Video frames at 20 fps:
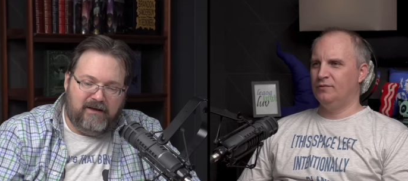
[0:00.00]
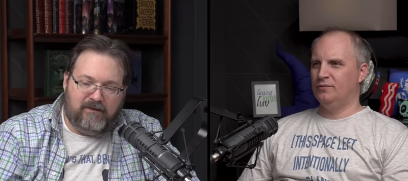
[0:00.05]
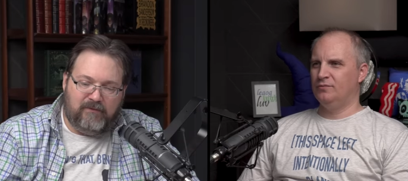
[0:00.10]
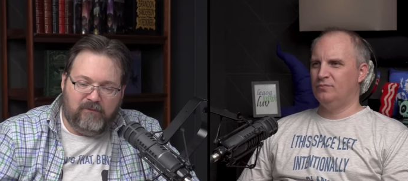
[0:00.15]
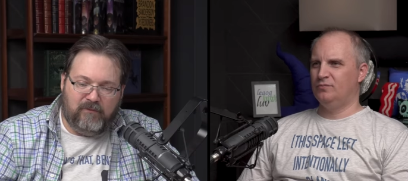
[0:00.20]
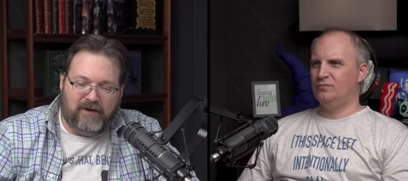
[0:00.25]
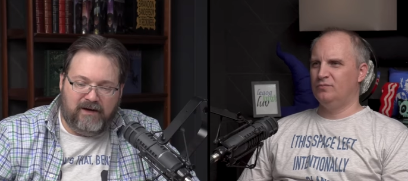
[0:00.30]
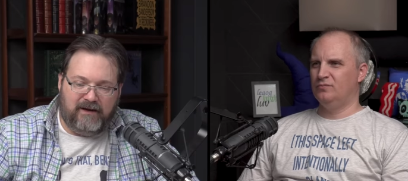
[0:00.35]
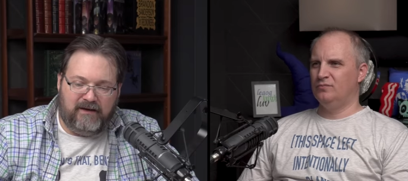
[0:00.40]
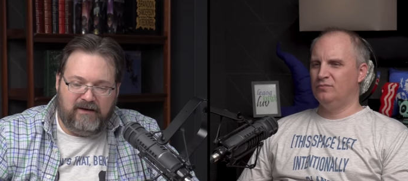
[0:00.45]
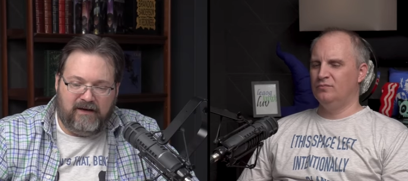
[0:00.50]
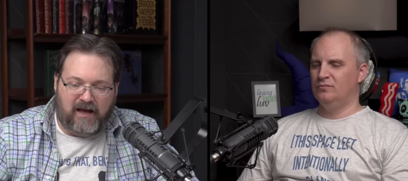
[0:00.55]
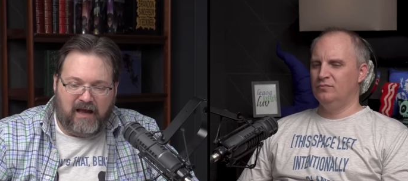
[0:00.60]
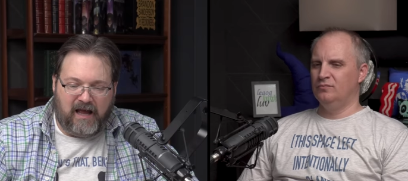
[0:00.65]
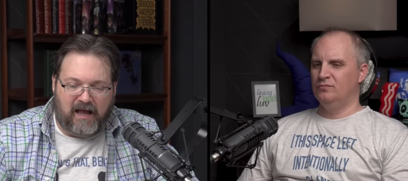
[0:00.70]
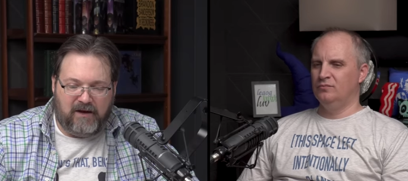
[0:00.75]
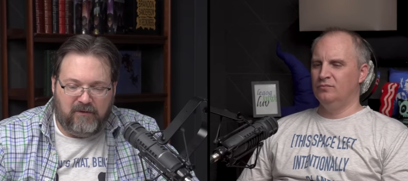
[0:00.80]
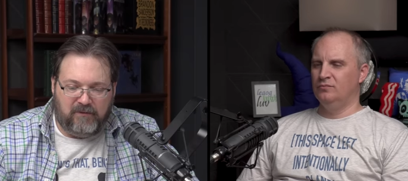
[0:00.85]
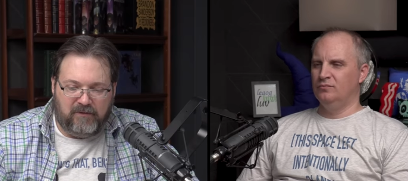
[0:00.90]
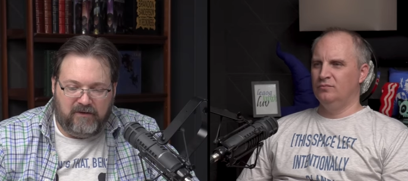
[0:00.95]
Speaker 1: when
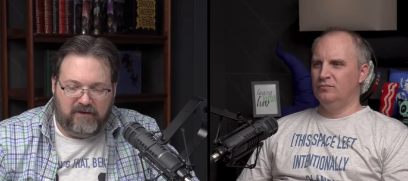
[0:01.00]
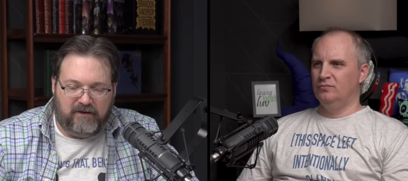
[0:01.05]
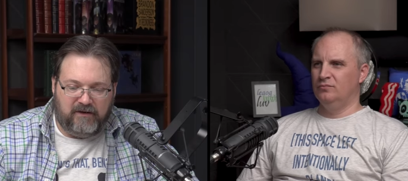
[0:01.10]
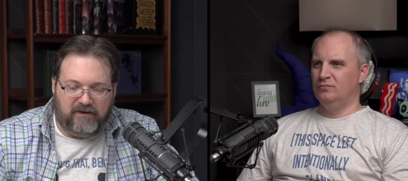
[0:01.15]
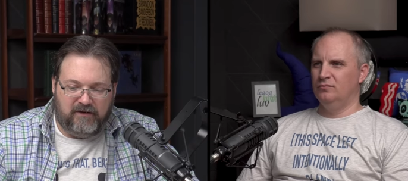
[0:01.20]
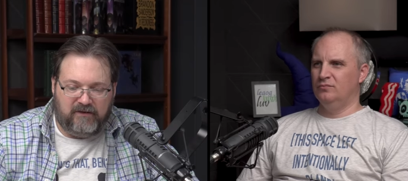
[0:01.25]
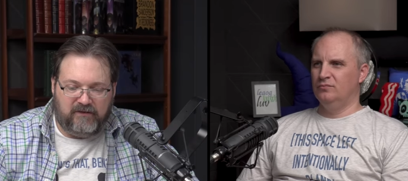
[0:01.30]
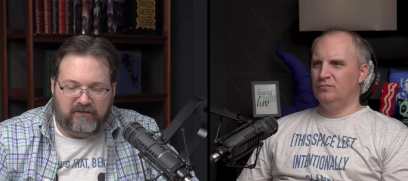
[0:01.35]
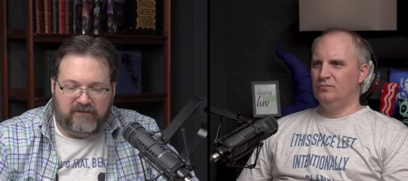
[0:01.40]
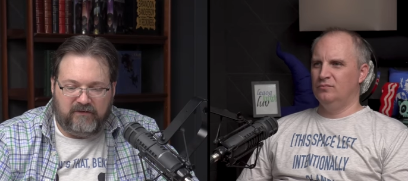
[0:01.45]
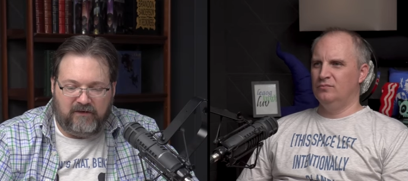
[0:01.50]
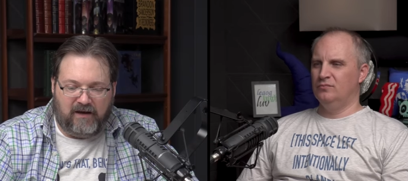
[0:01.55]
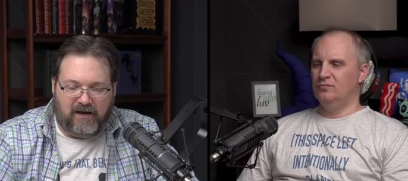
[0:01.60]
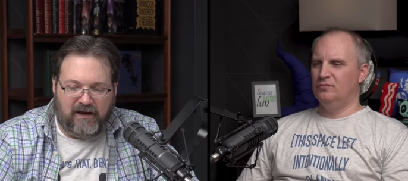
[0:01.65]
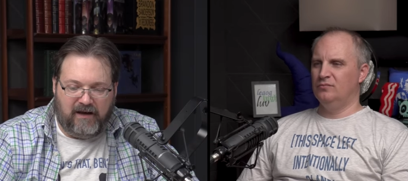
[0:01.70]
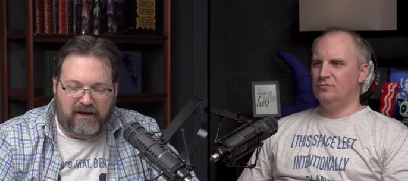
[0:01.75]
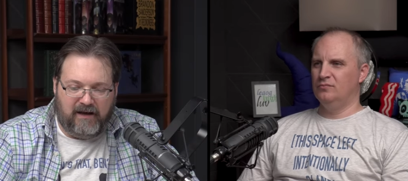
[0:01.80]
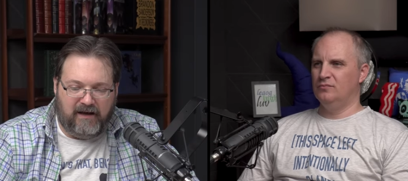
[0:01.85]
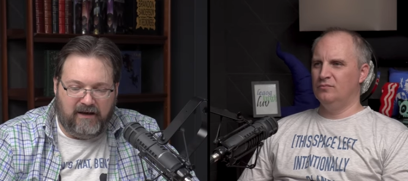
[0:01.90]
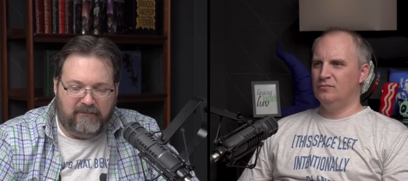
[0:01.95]
I was
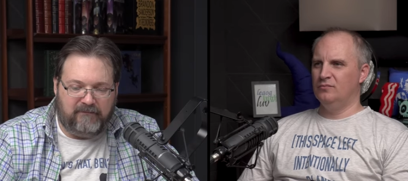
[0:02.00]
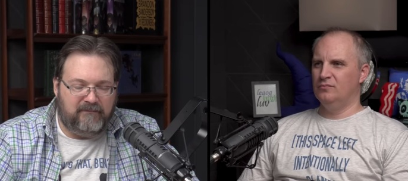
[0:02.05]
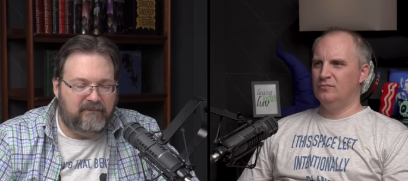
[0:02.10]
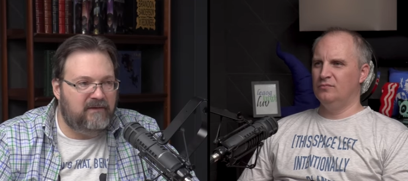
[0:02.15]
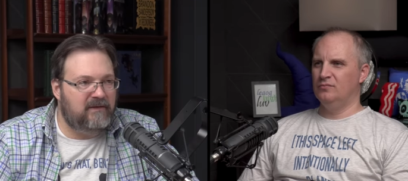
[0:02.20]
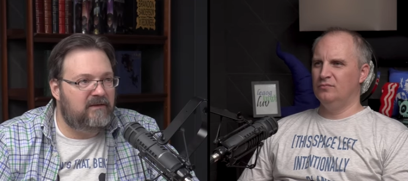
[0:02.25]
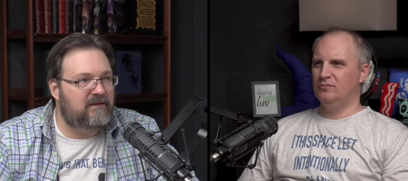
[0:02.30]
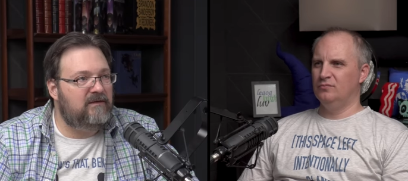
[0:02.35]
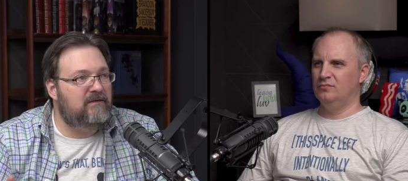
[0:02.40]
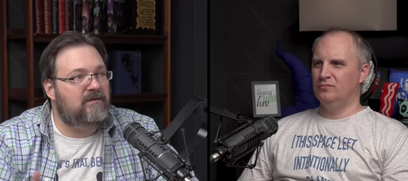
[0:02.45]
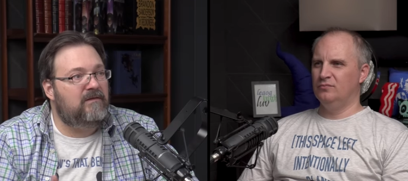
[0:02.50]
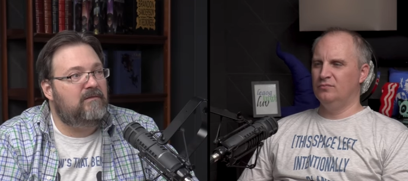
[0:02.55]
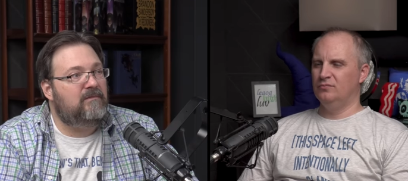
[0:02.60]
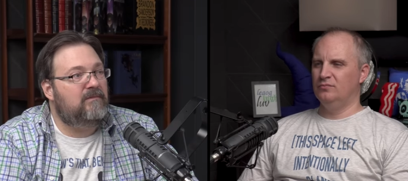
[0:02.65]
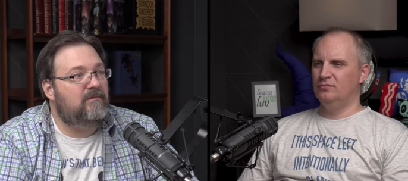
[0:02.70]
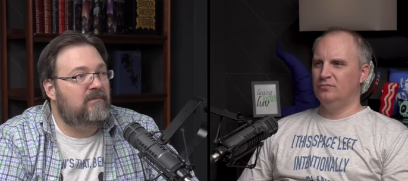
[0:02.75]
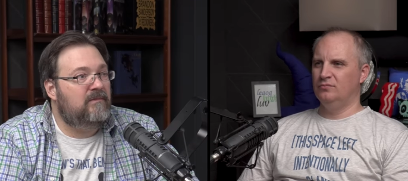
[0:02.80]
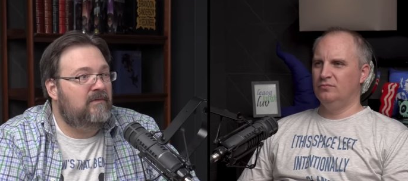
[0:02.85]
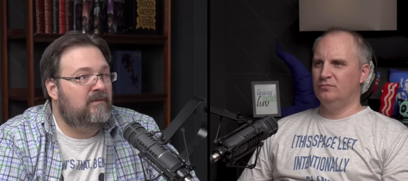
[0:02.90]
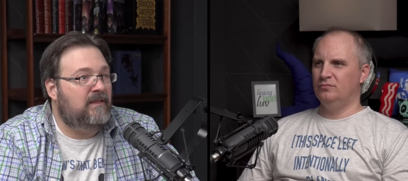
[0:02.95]
um,
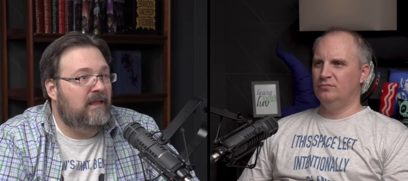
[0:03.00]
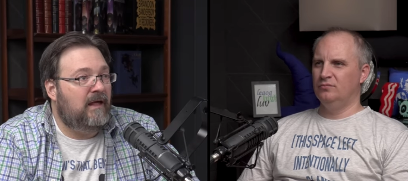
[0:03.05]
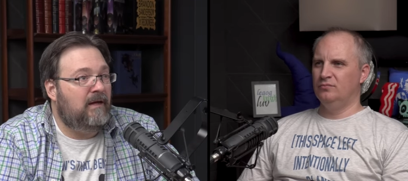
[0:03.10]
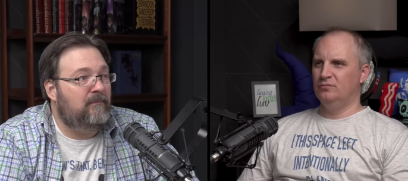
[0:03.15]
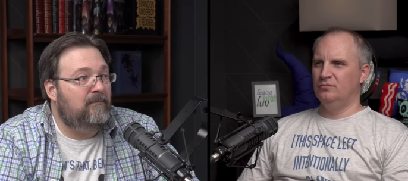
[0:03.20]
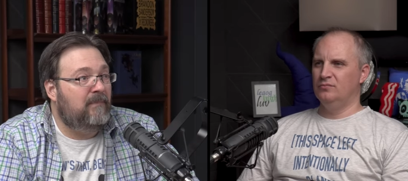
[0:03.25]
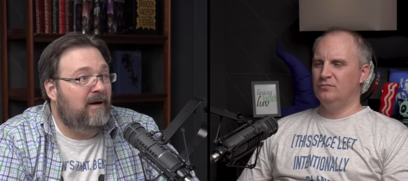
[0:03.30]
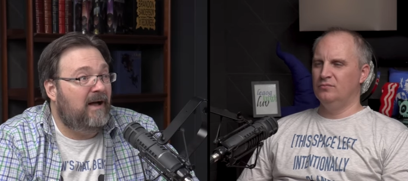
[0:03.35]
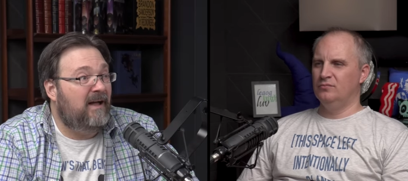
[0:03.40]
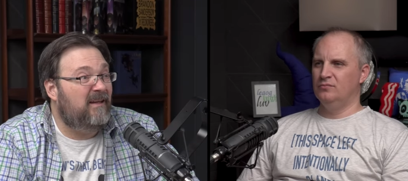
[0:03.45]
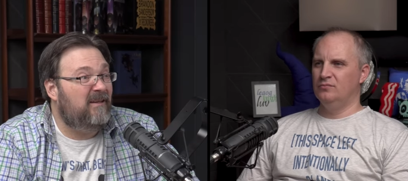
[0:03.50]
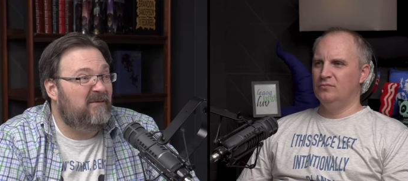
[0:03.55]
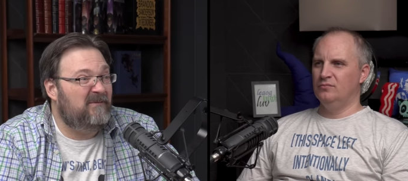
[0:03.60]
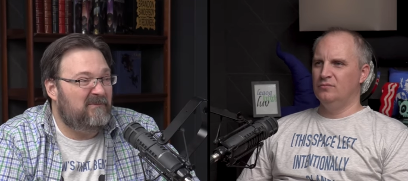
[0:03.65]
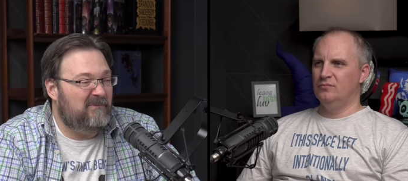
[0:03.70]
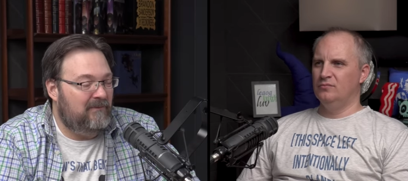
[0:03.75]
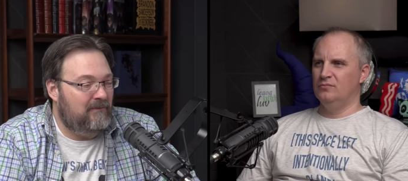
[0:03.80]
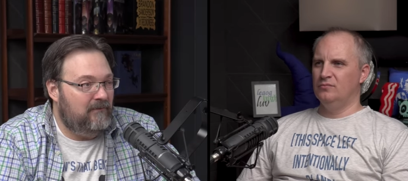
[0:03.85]
that my